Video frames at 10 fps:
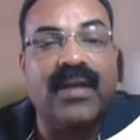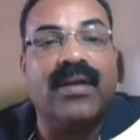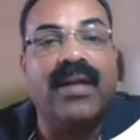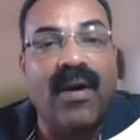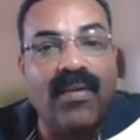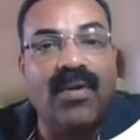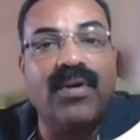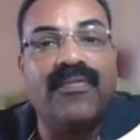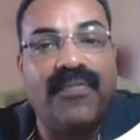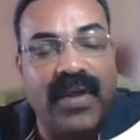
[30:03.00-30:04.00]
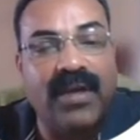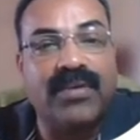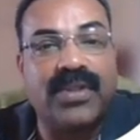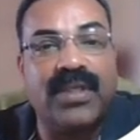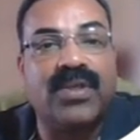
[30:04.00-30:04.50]
download free
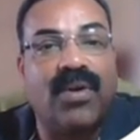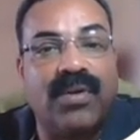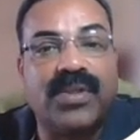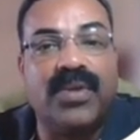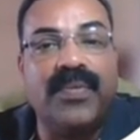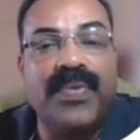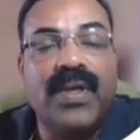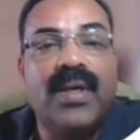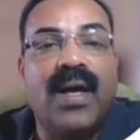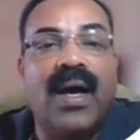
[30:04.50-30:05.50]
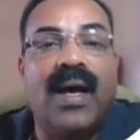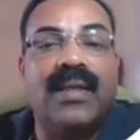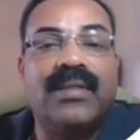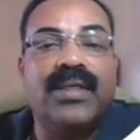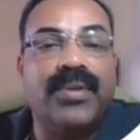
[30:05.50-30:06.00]
questions also, and
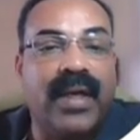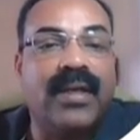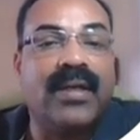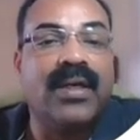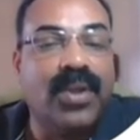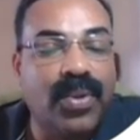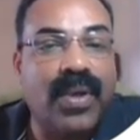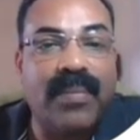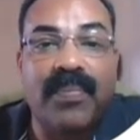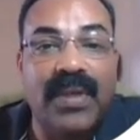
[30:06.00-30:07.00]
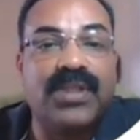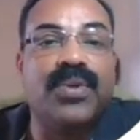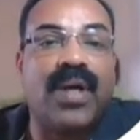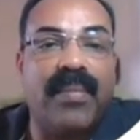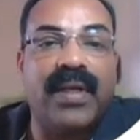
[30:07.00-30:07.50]
you can please do
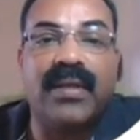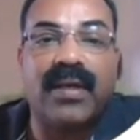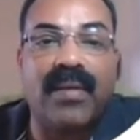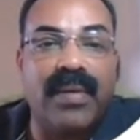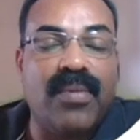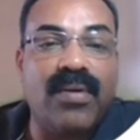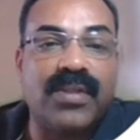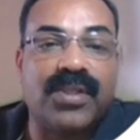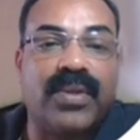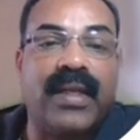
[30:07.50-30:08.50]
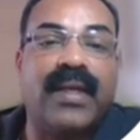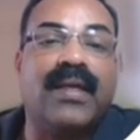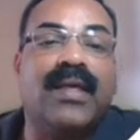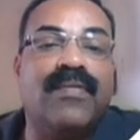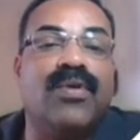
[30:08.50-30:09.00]
comment in the comment box so that I can
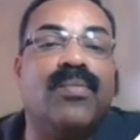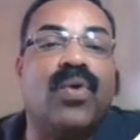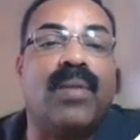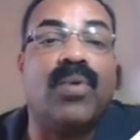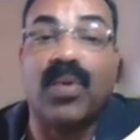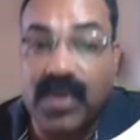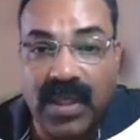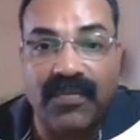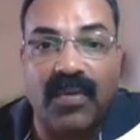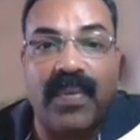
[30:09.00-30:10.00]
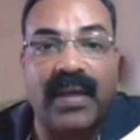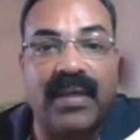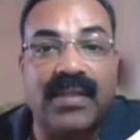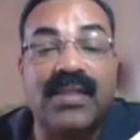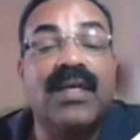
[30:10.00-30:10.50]
give you more and more questions for
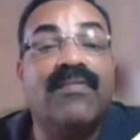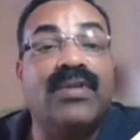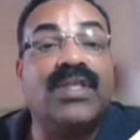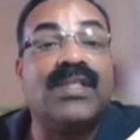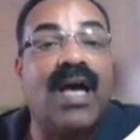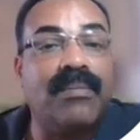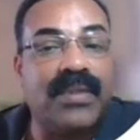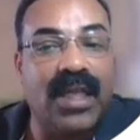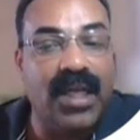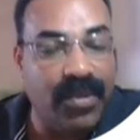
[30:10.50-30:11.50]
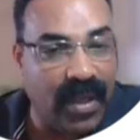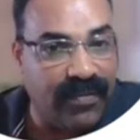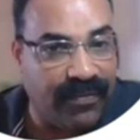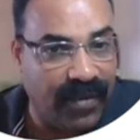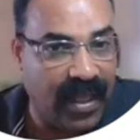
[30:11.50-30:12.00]
practice, which is absolutely free.